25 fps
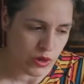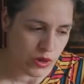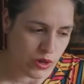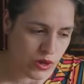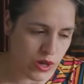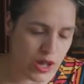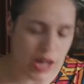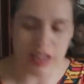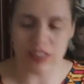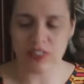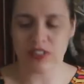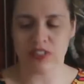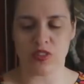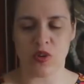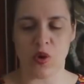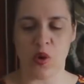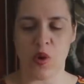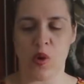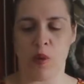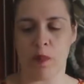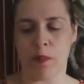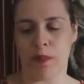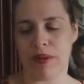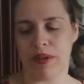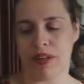I'll just
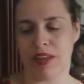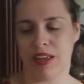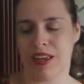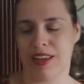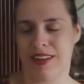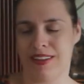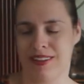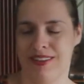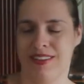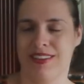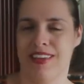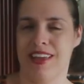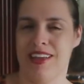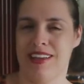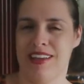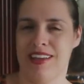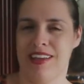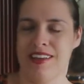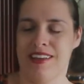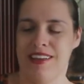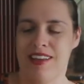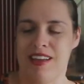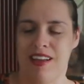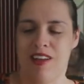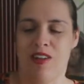open it.
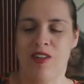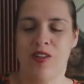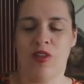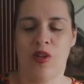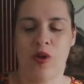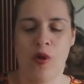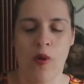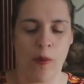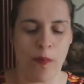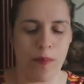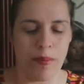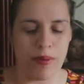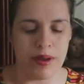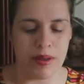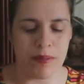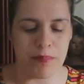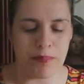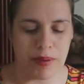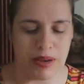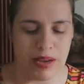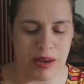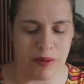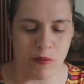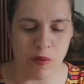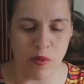Yeah. I'll open it,
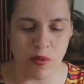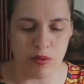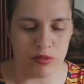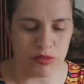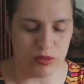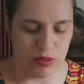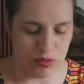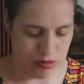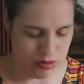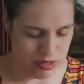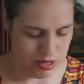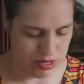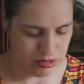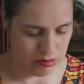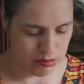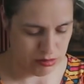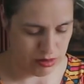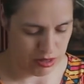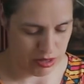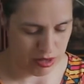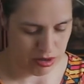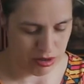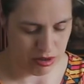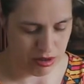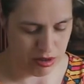but I won't do this with
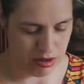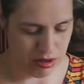it.